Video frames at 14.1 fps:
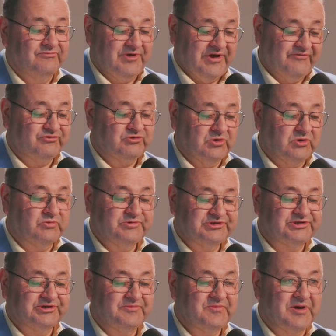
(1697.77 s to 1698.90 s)
We have to
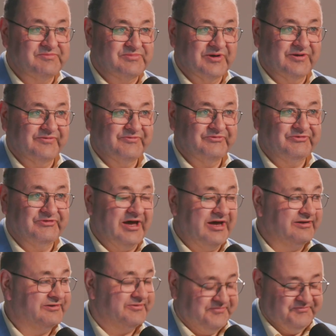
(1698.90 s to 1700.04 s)
always remember
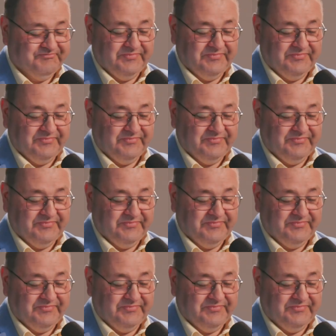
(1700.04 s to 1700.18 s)
that,